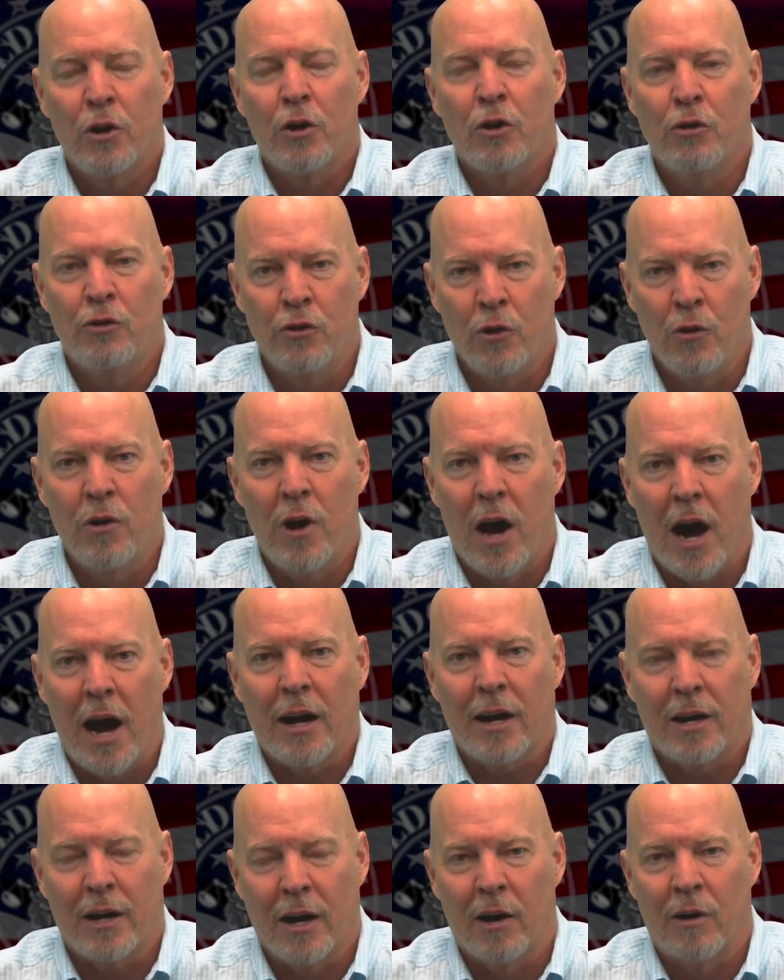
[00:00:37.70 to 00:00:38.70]
do
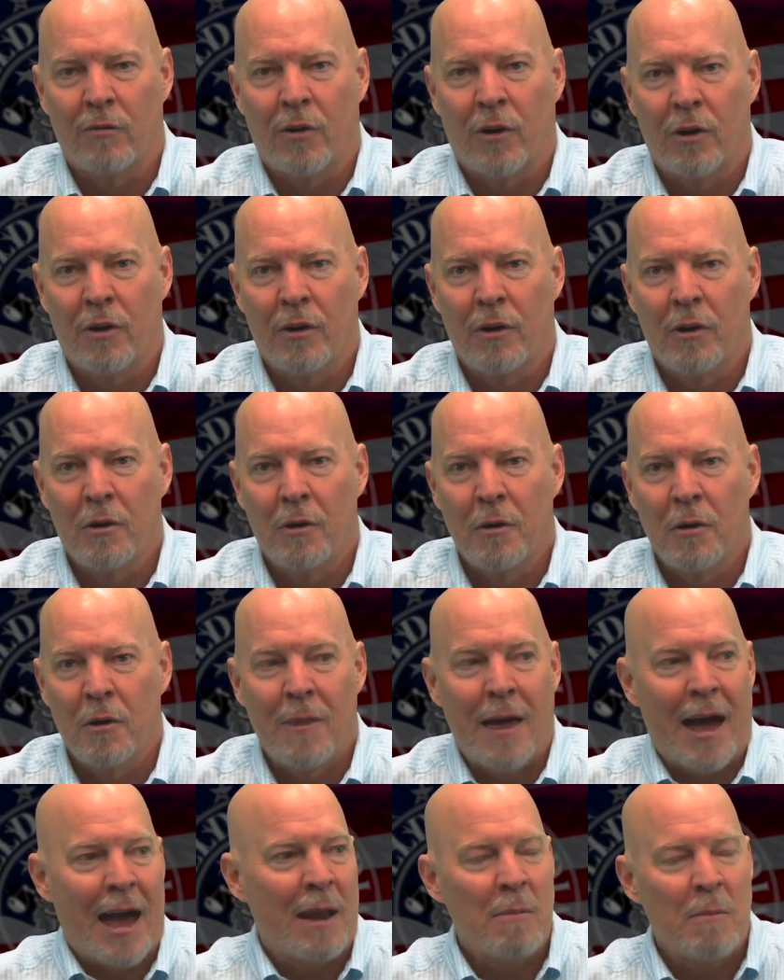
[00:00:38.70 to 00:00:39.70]
not cover
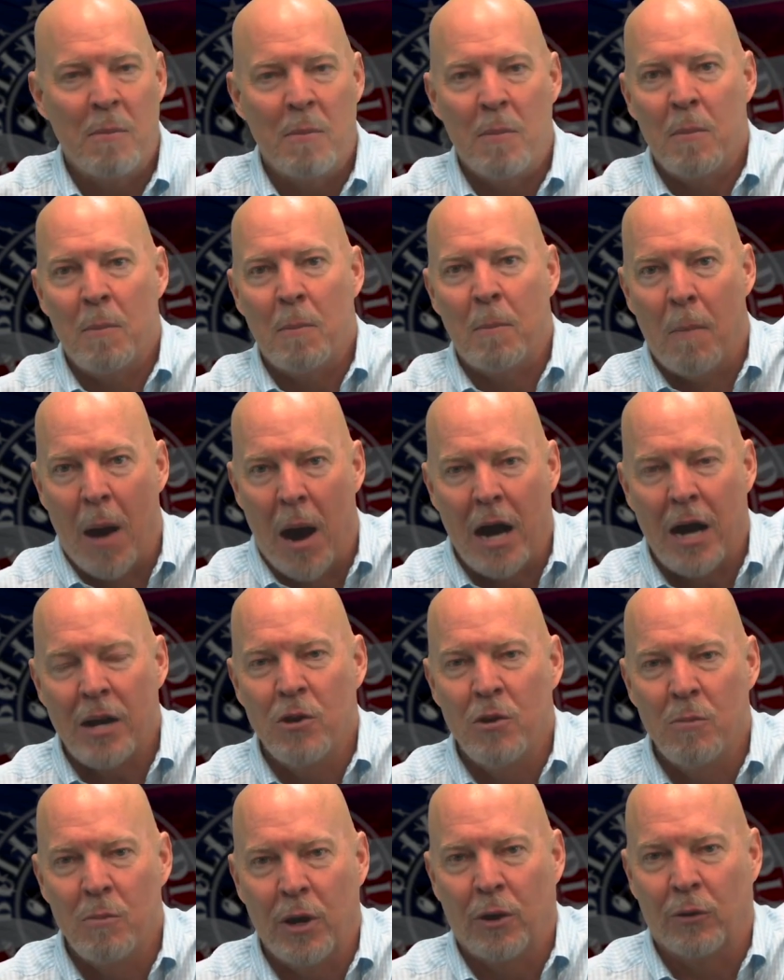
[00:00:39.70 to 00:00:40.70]
that
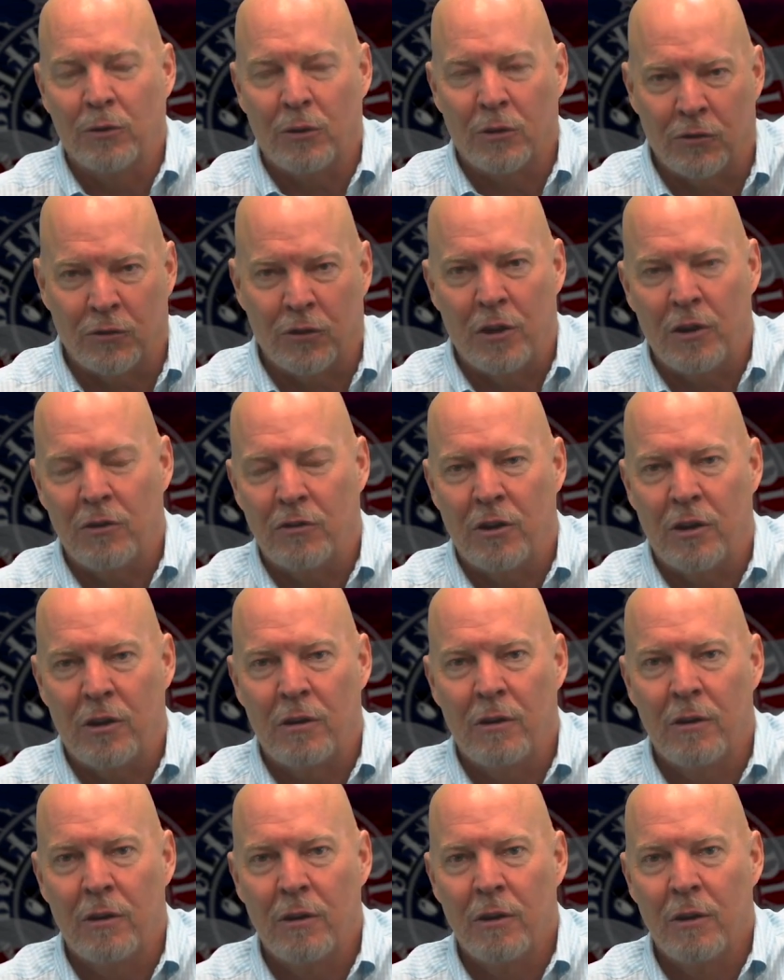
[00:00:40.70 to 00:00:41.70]
monumental
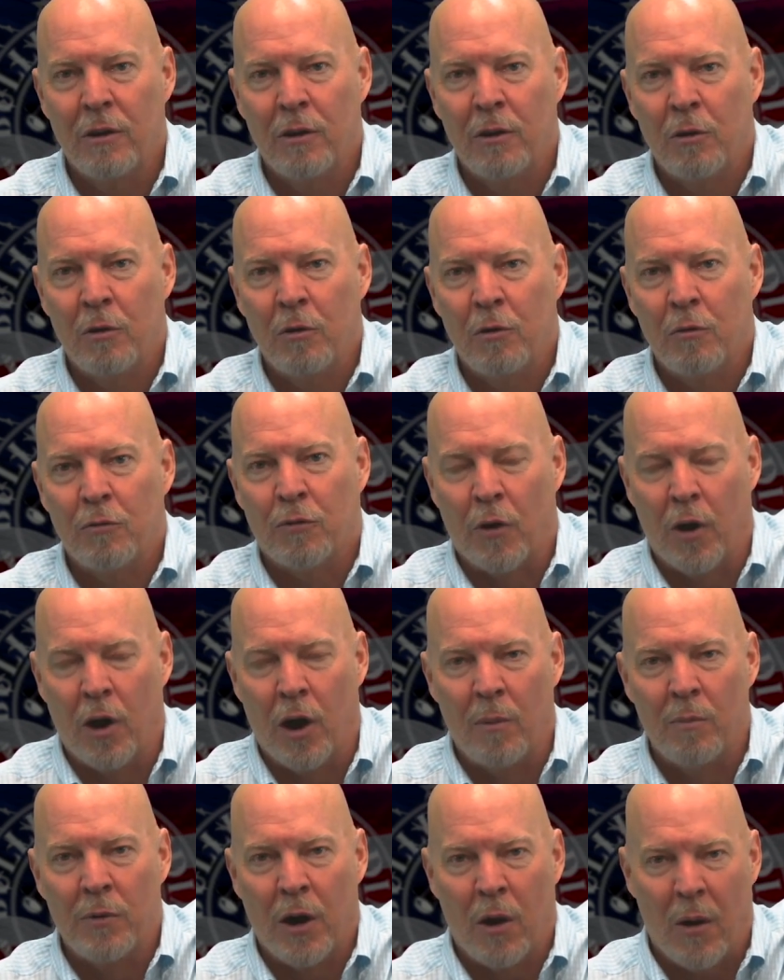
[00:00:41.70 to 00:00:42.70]
decision
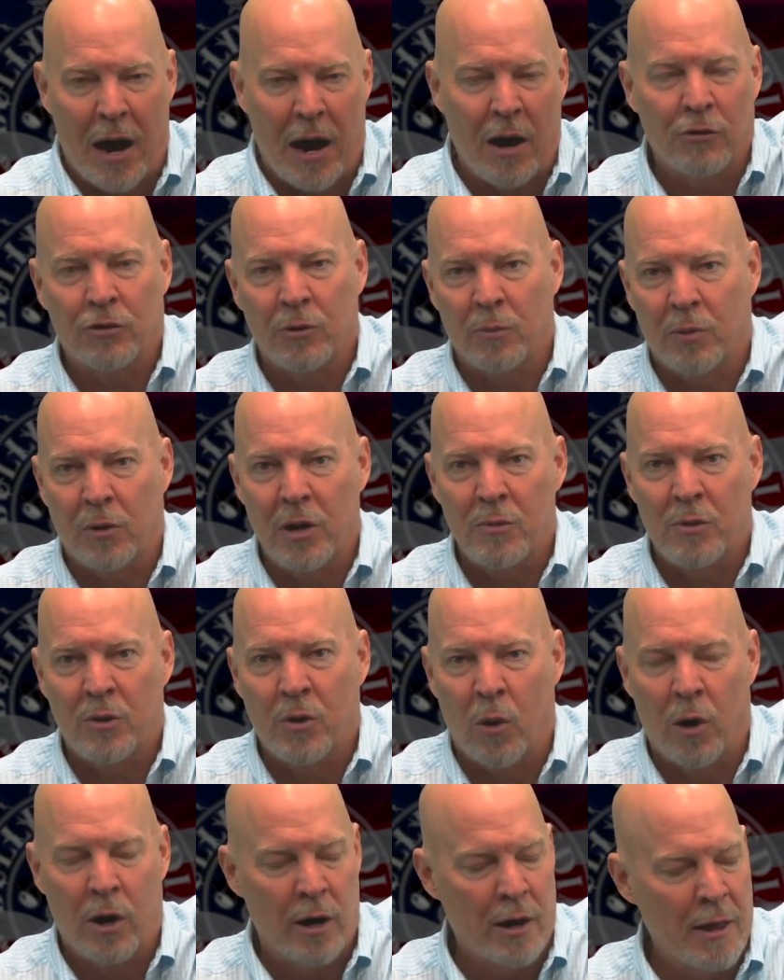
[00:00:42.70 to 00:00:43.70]
from the Ohio Supreme
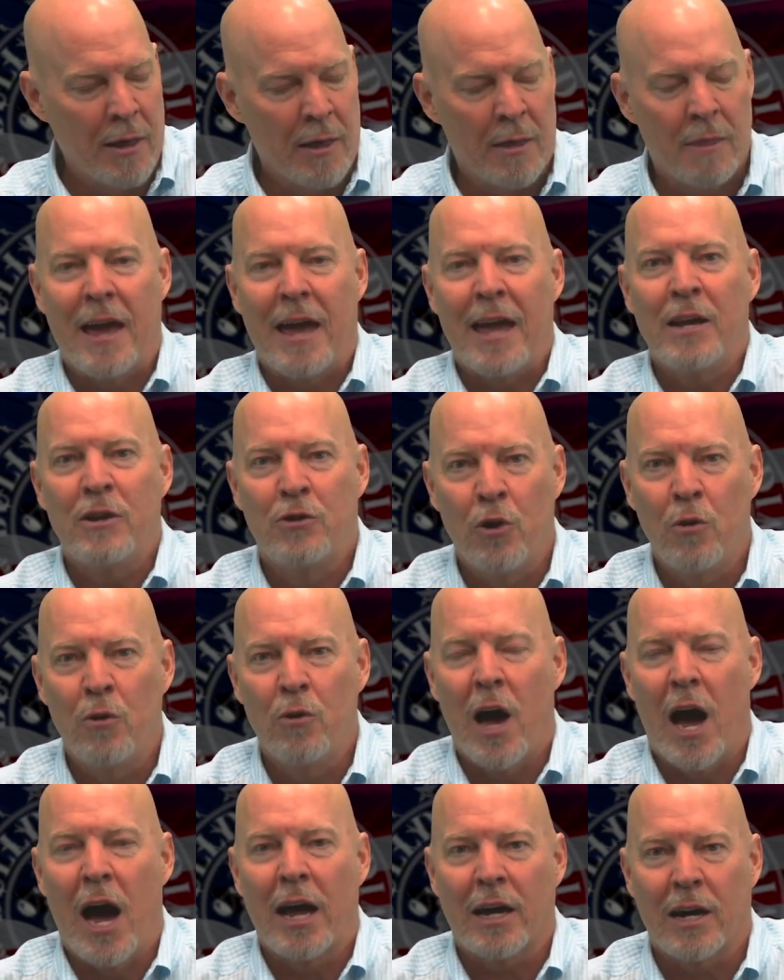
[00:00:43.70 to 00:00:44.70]
Court. They do
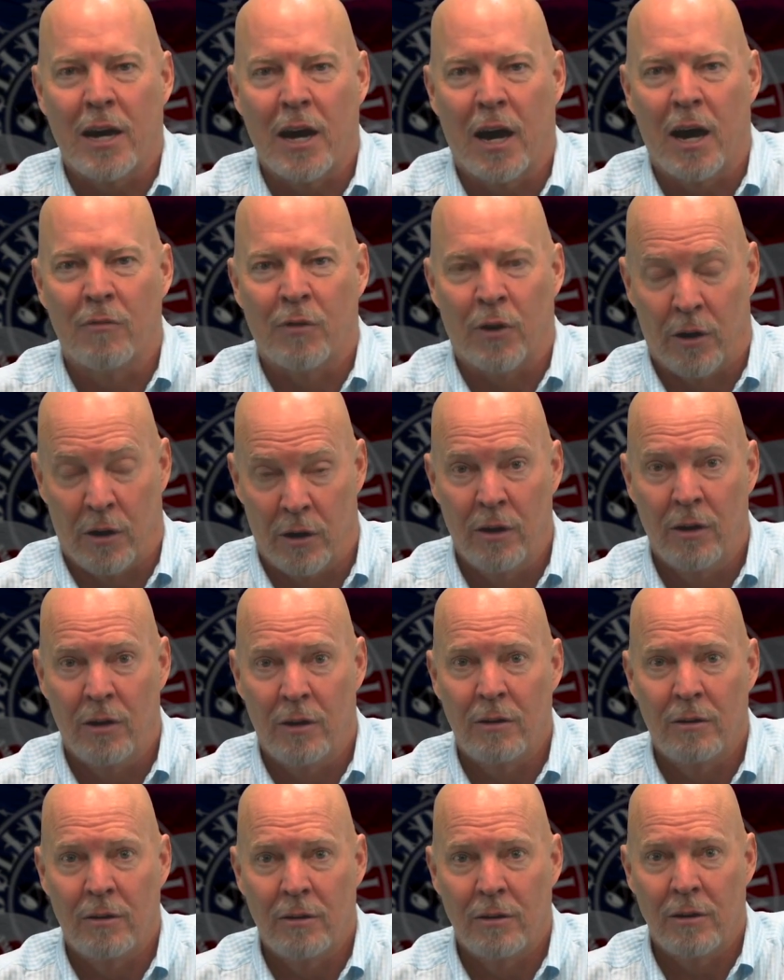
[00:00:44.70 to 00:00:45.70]
not cover
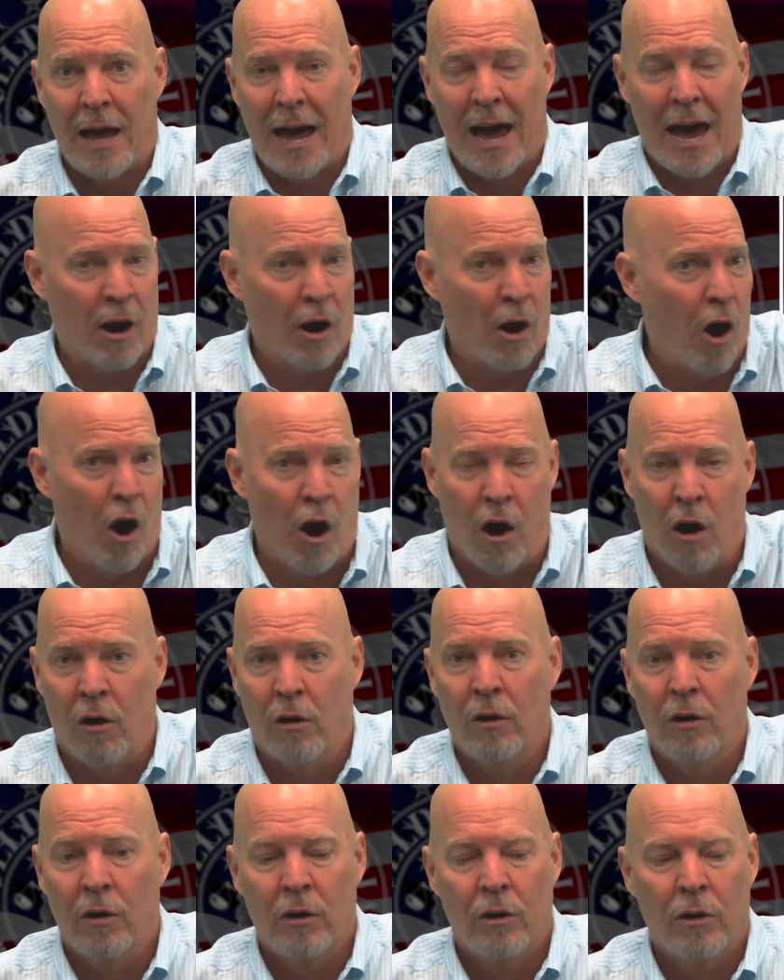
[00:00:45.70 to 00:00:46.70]
at
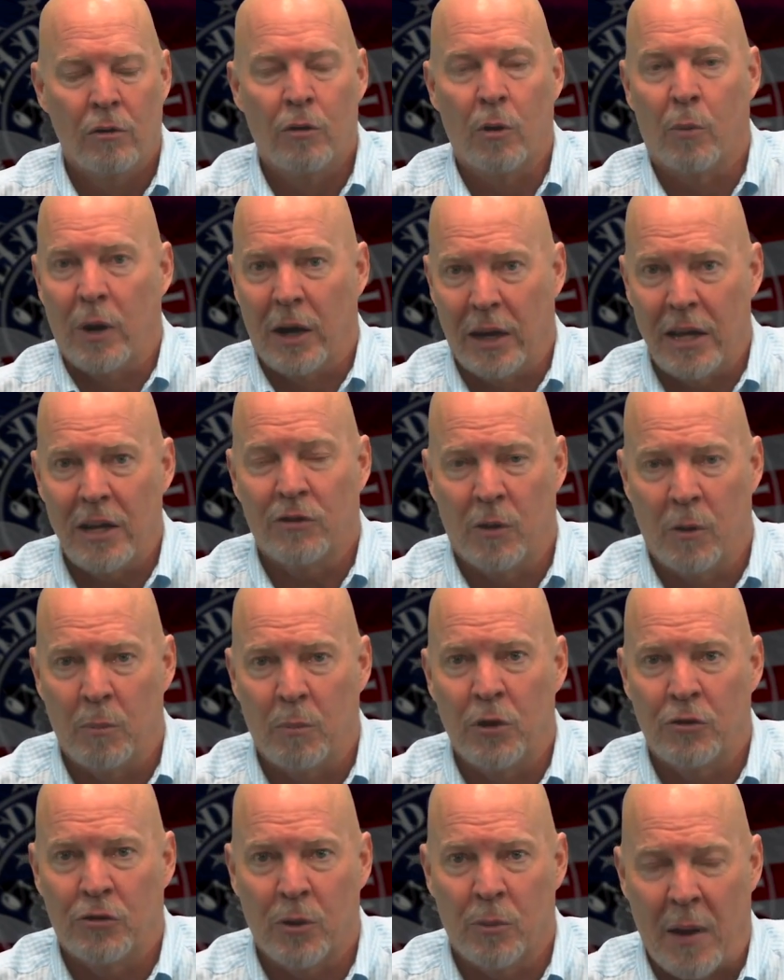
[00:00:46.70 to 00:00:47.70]
all the release of the
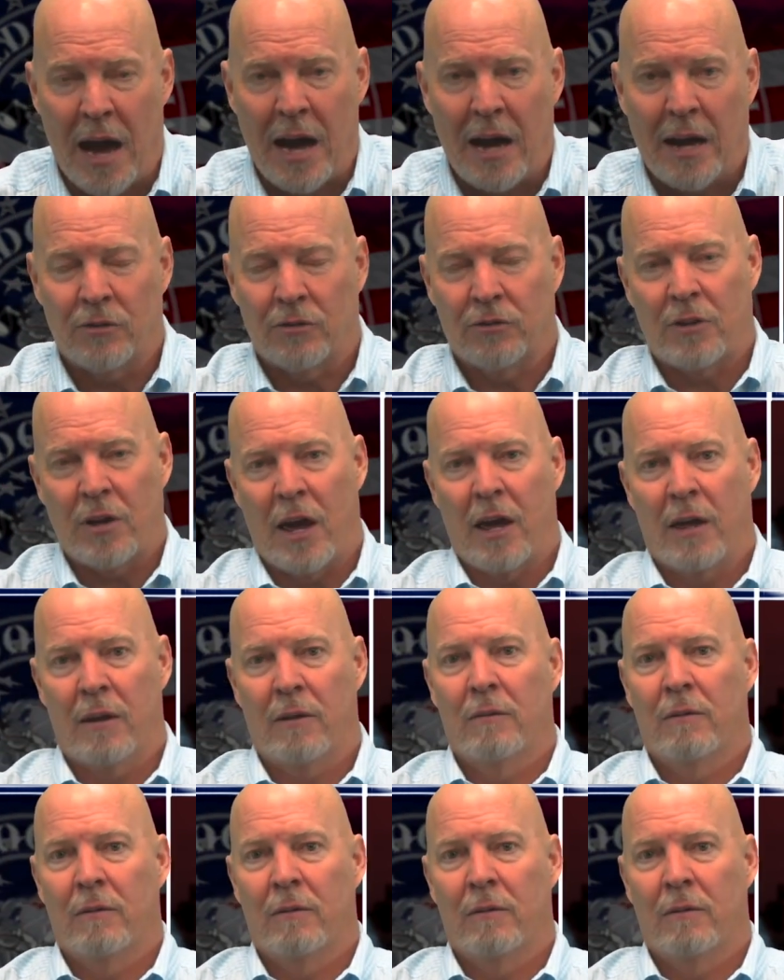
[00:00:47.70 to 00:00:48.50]
Butcher of Pakistan.